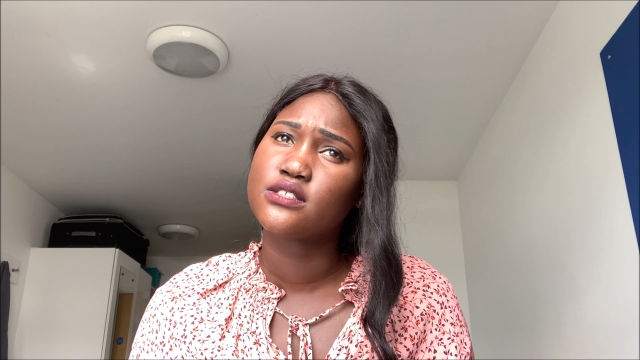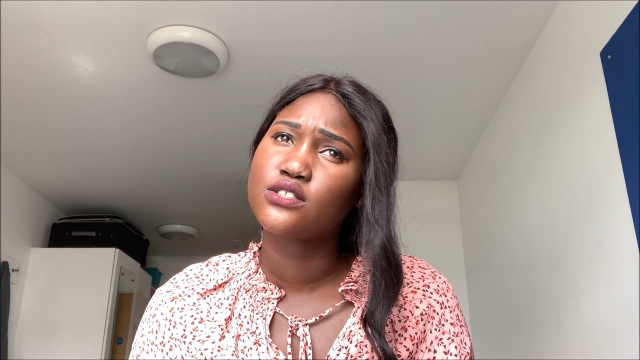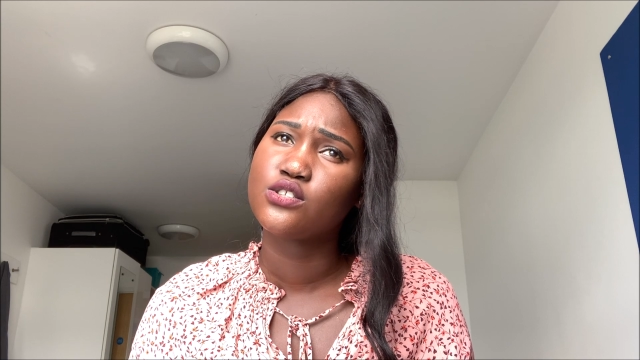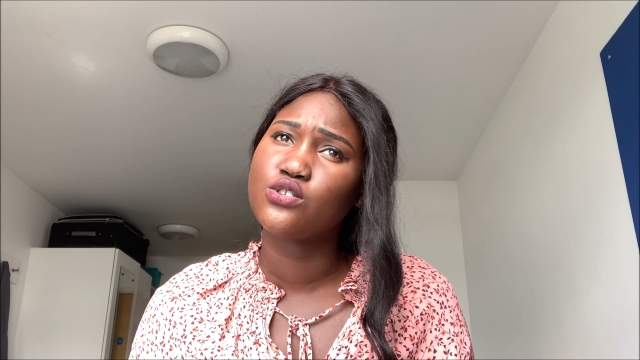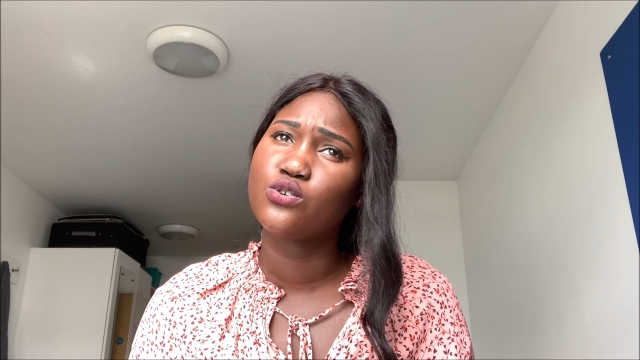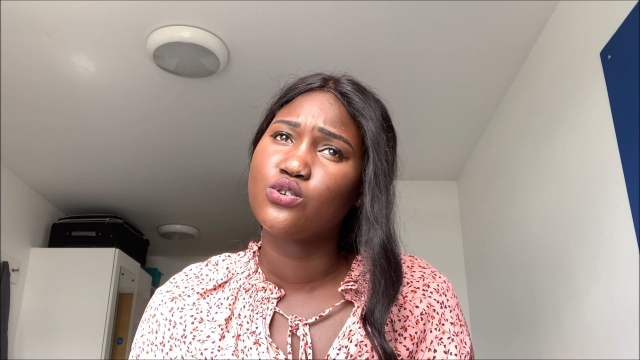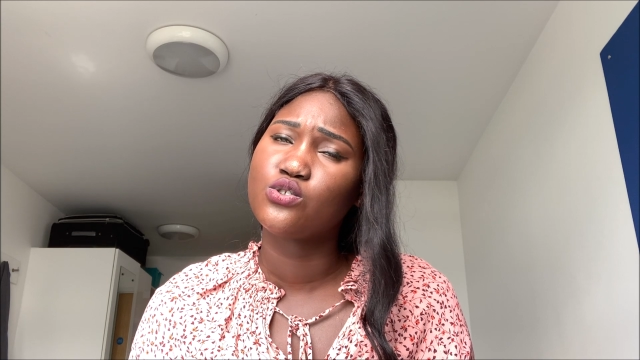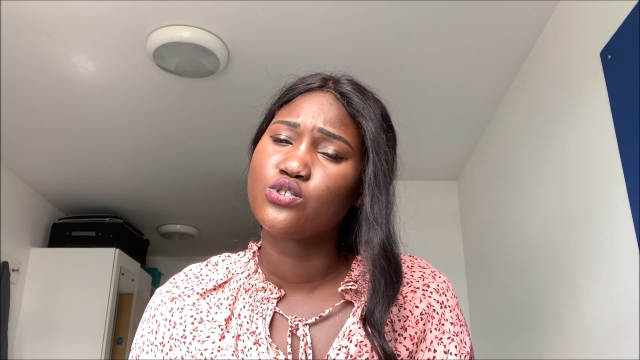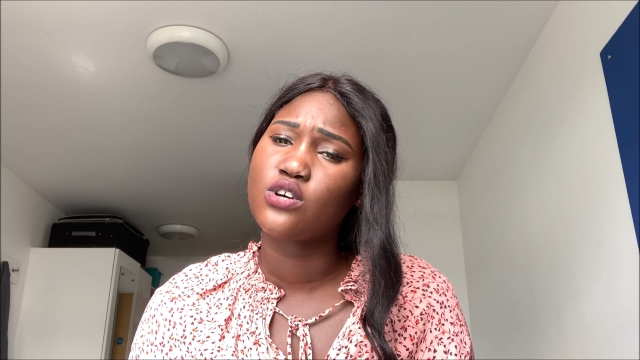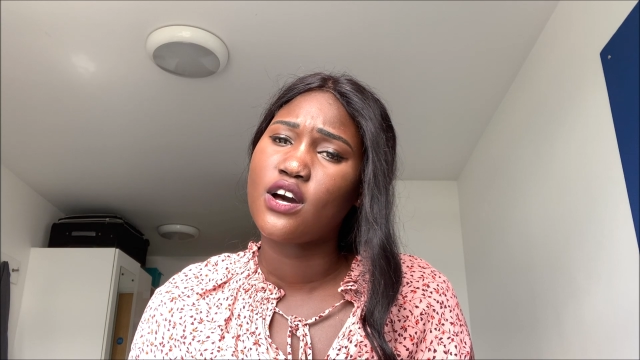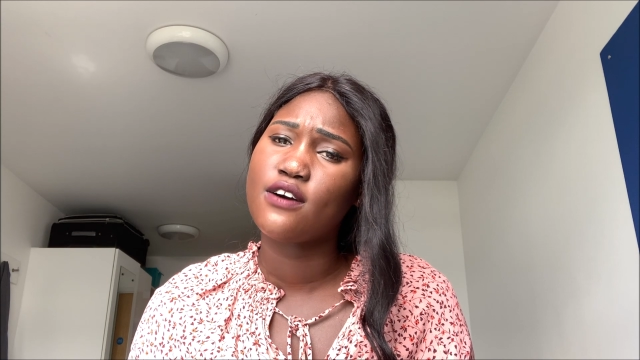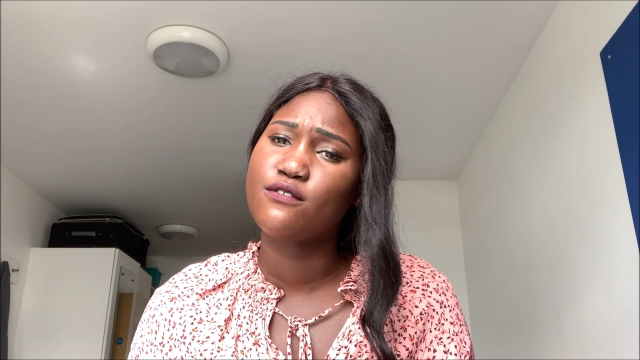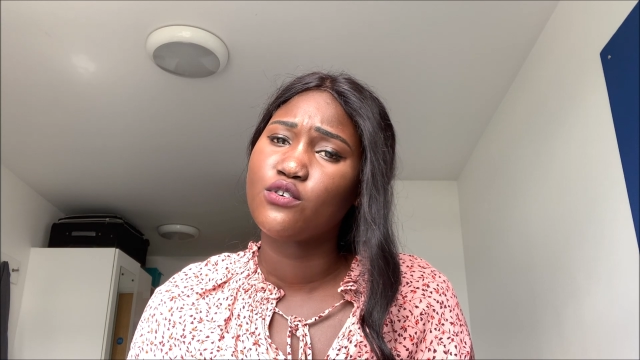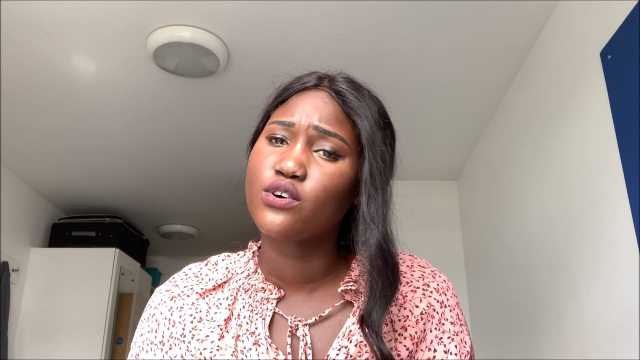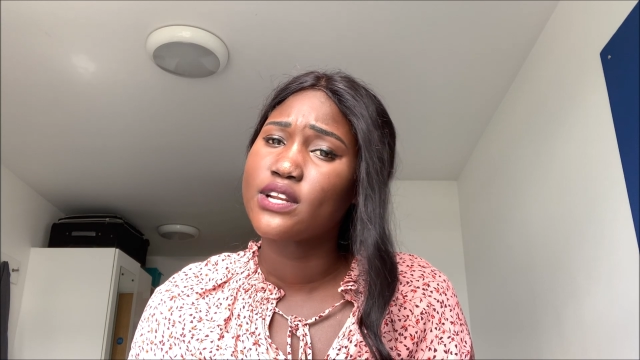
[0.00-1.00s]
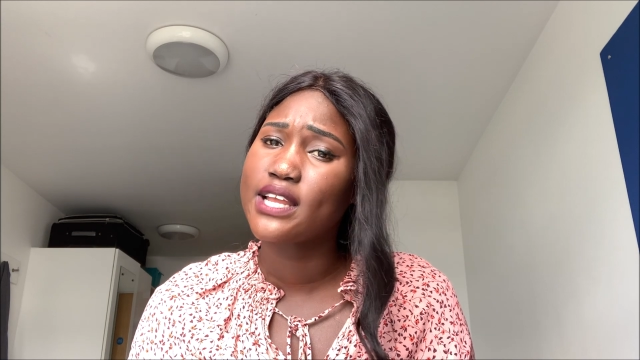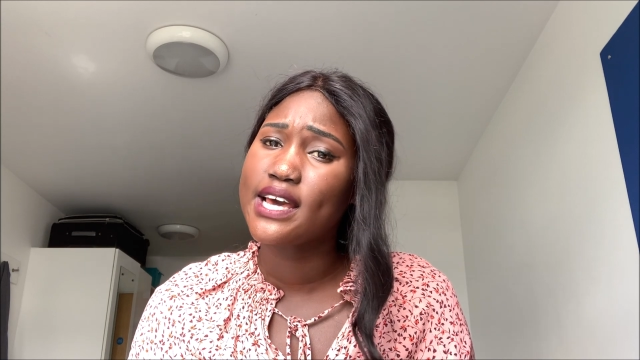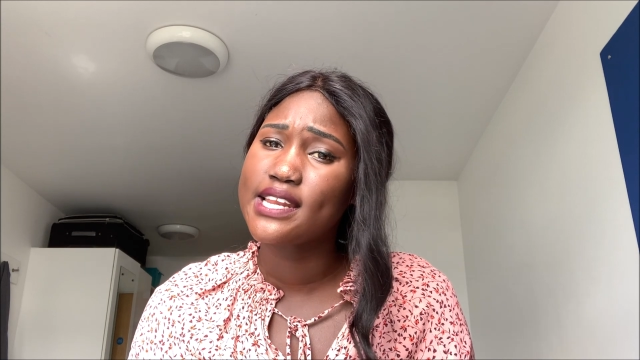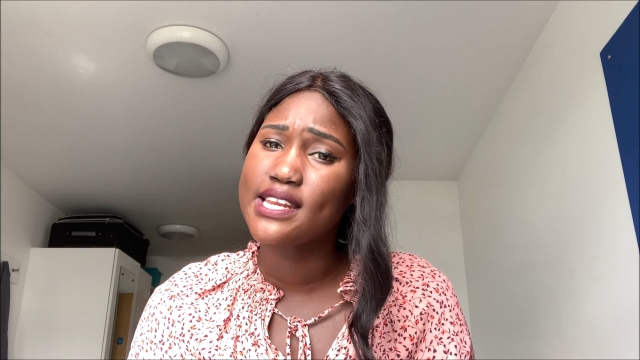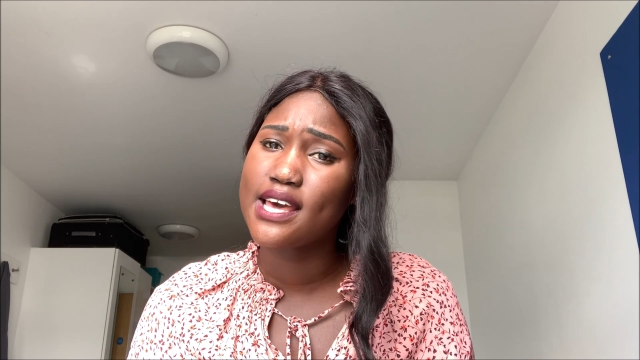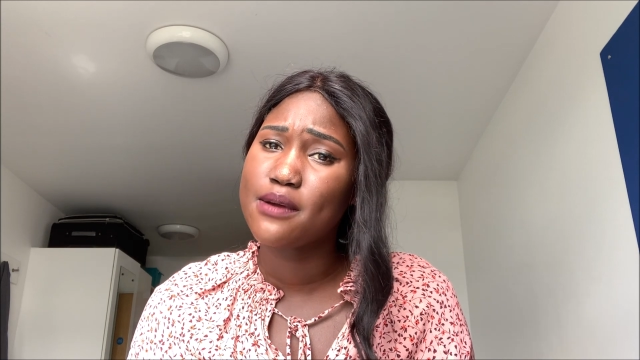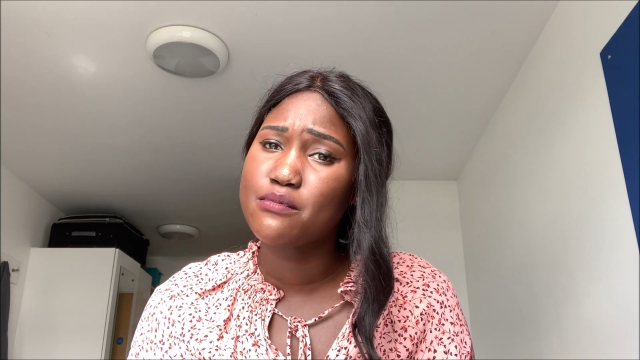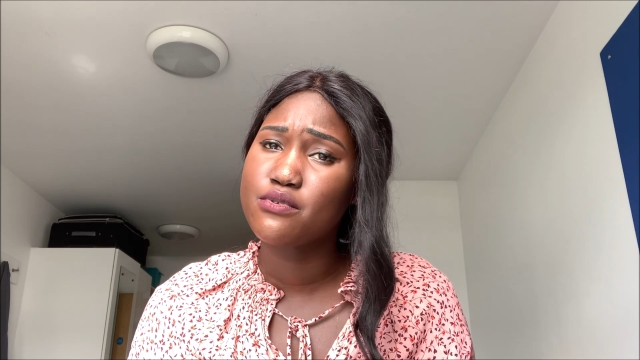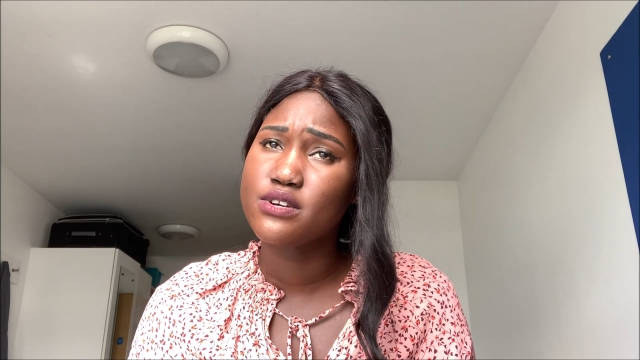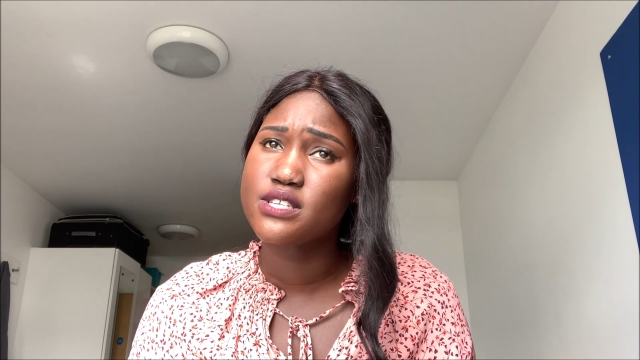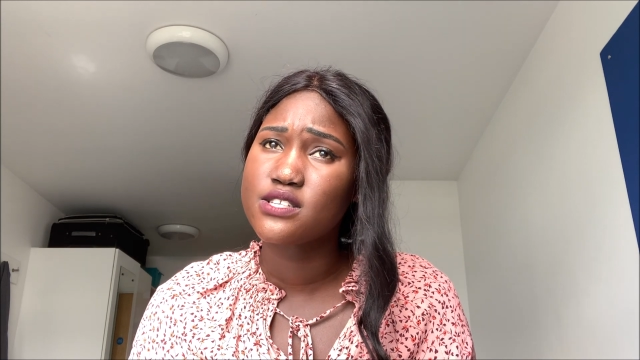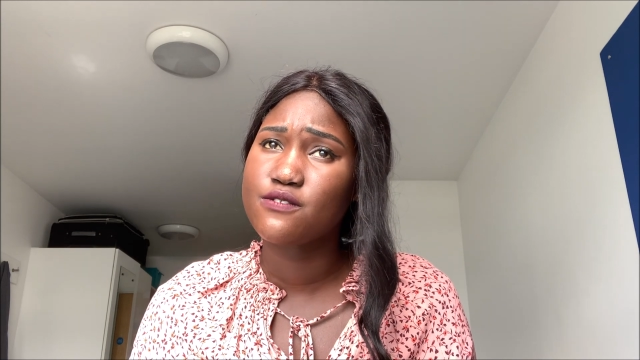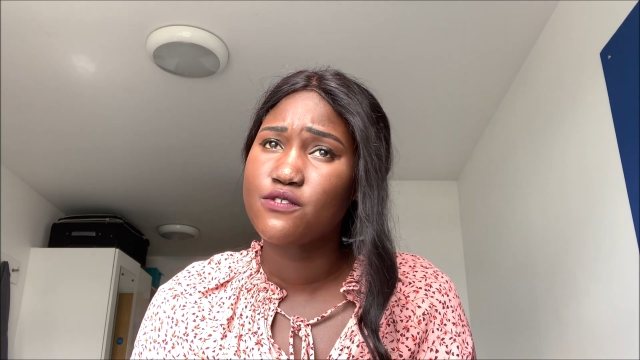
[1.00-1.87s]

you also have online libraries.